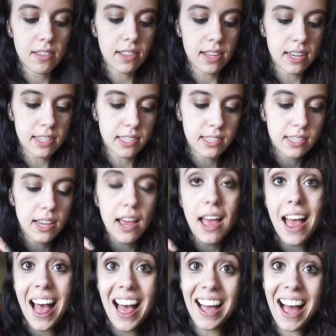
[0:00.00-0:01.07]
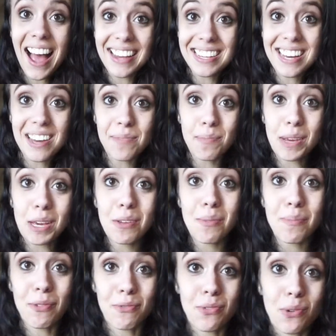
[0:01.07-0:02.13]
this. icon meal
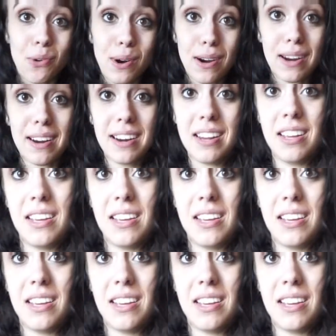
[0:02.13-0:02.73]
before